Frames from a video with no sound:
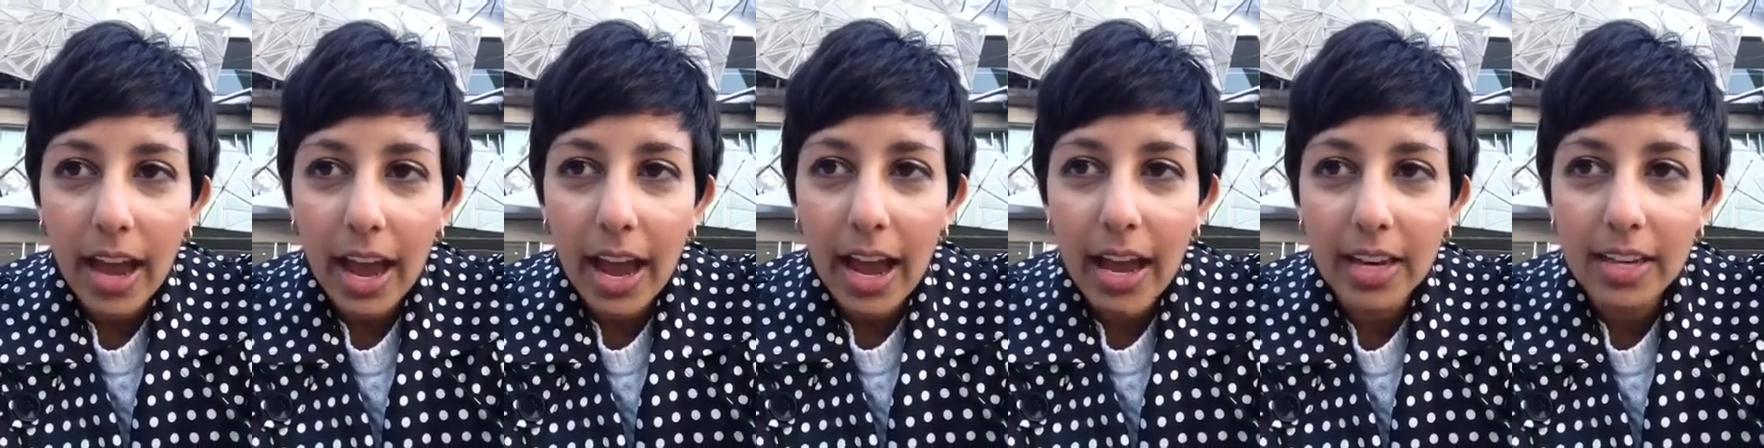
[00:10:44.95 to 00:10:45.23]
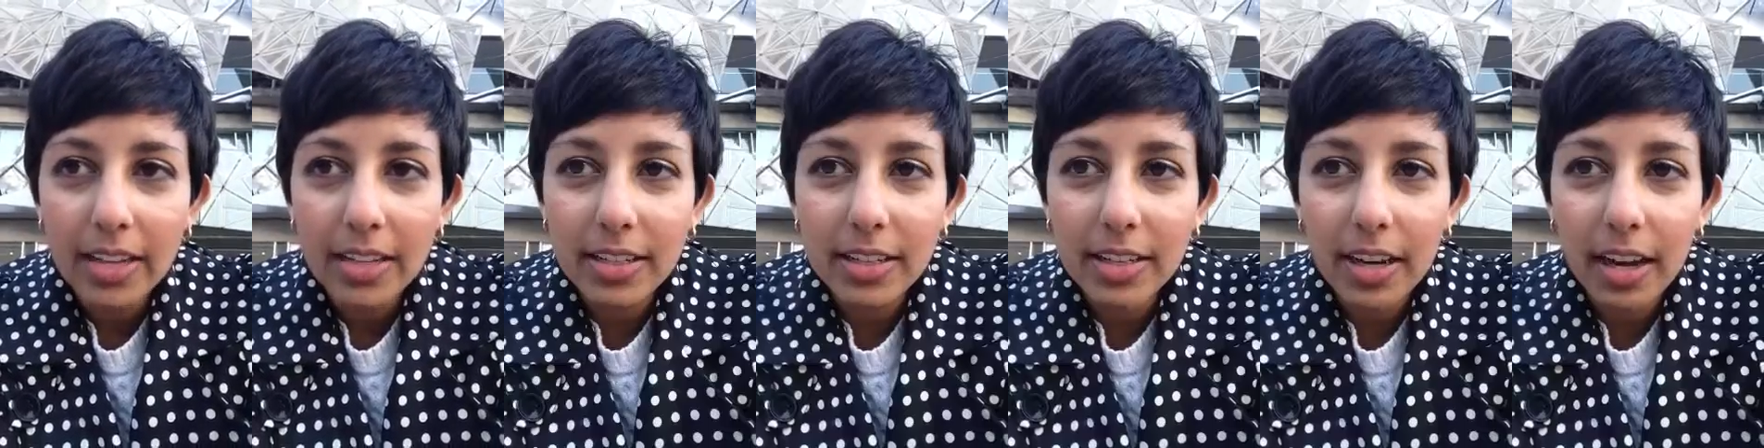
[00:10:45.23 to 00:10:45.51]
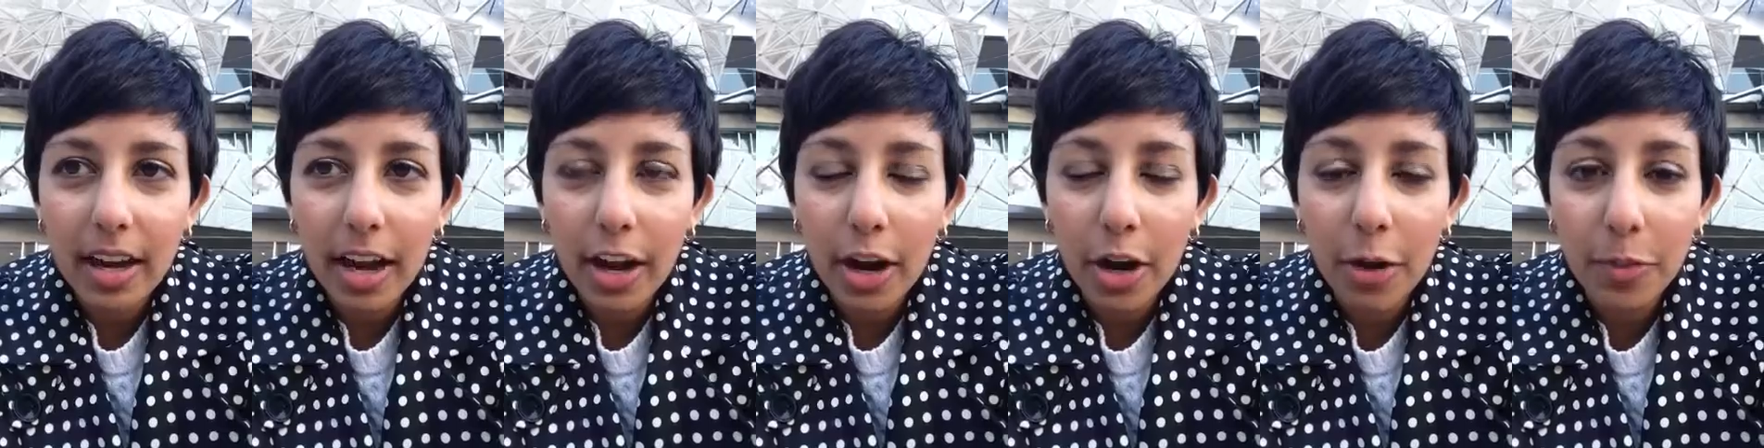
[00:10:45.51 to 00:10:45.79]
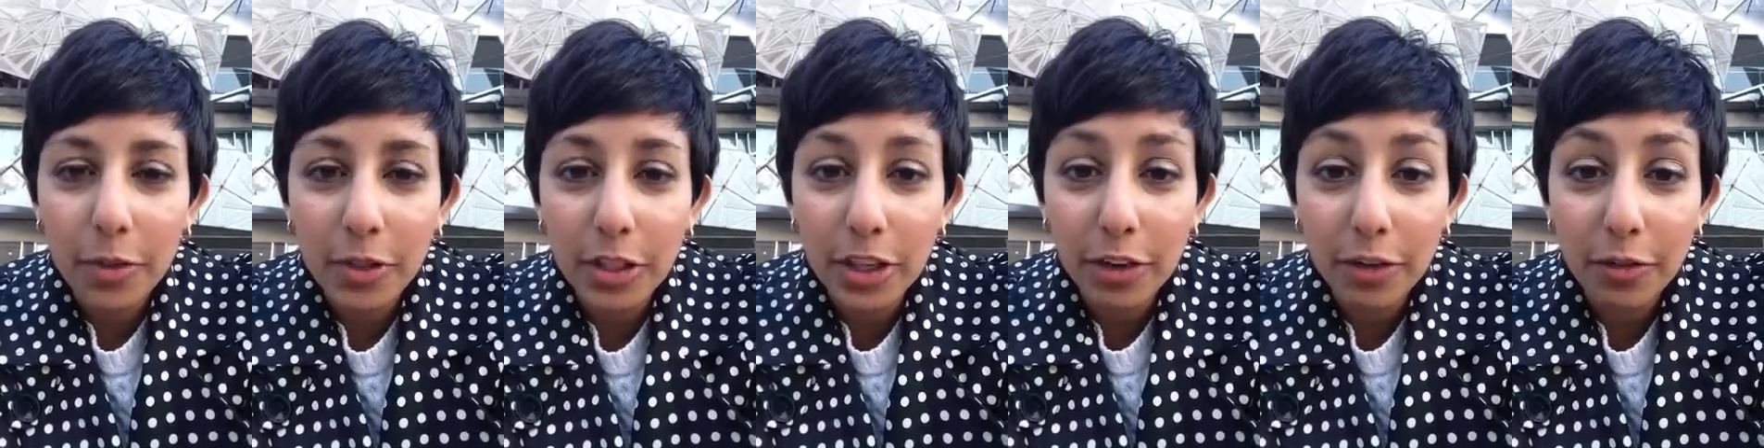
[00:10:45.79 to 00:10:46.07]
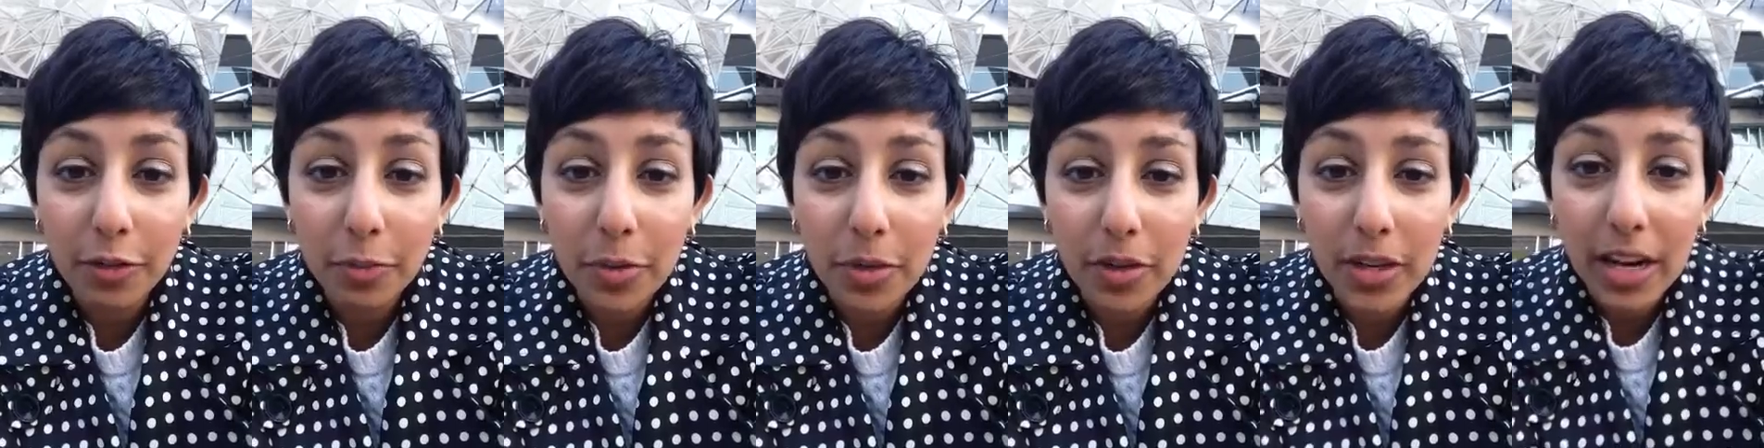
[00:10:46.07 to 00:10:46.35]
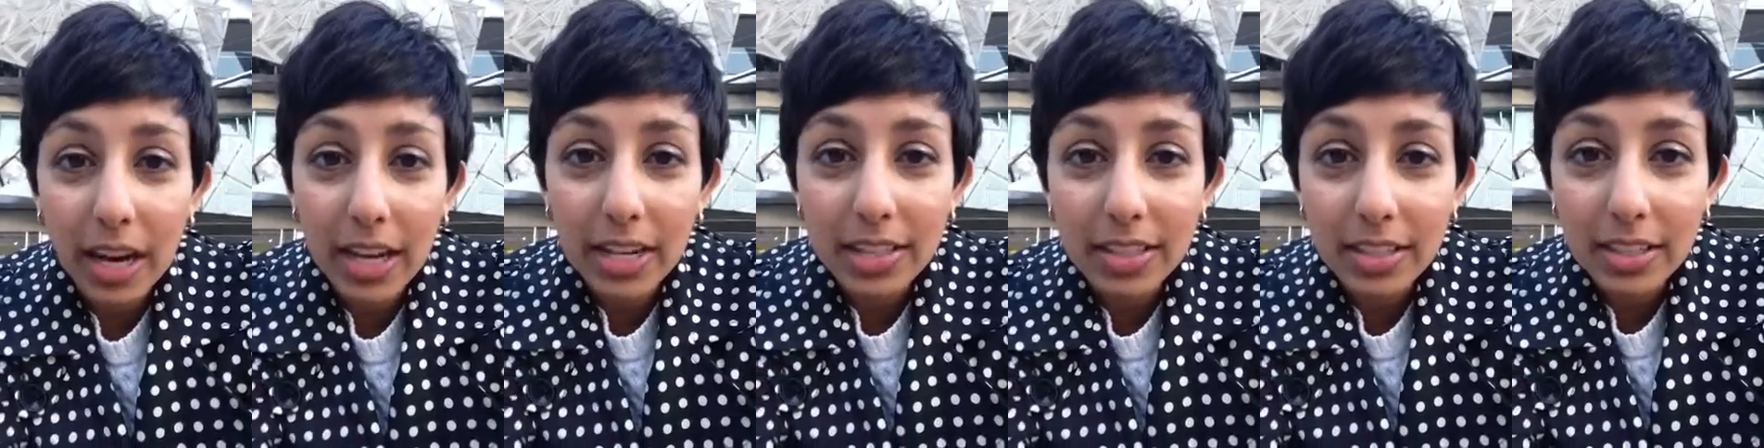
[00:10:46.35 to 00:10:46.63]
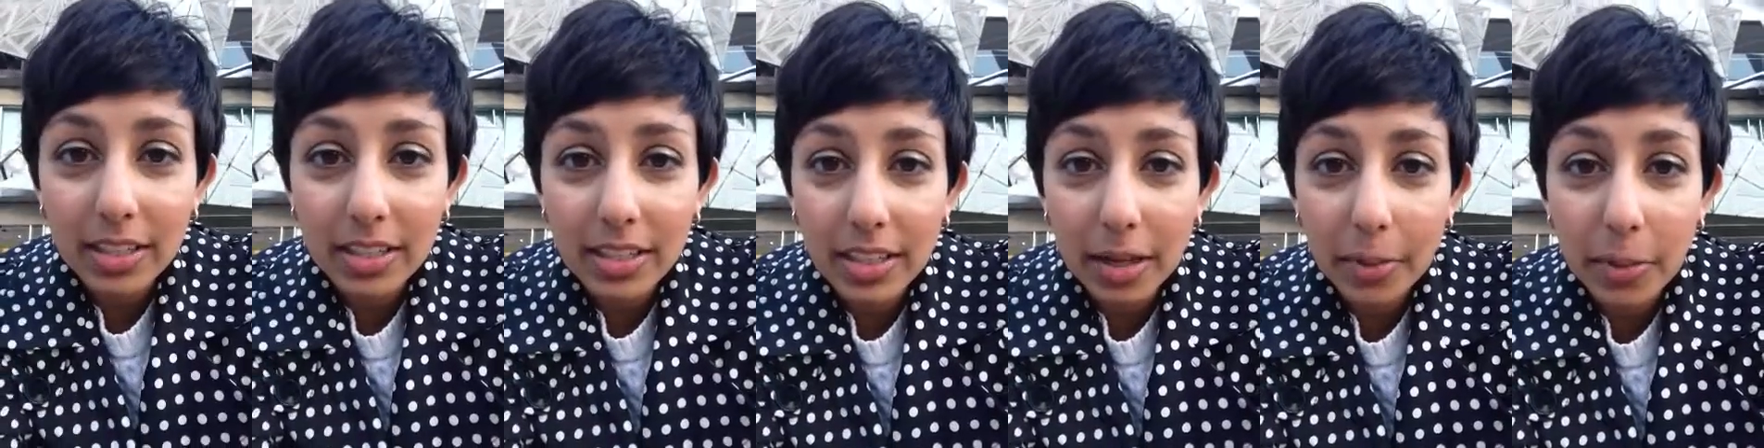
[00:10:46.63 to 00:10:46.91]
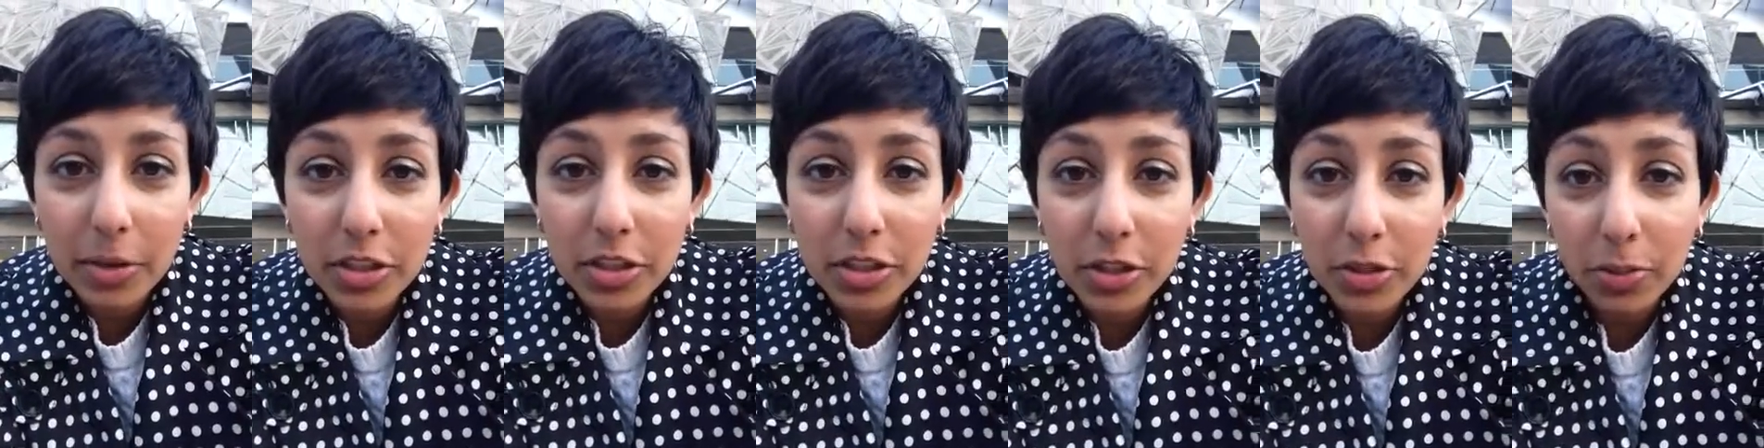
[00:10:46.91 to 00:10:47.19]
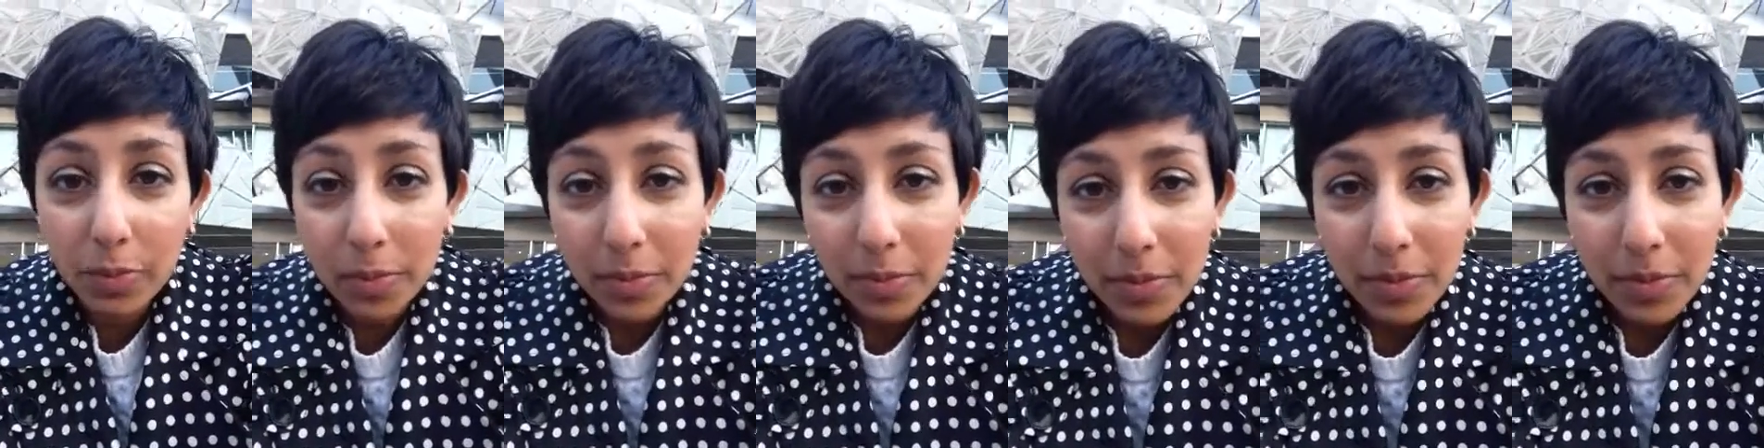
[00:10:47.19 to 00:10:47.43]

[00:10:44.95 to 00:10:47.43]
And uh, I hope to hear from you guys because I miss you.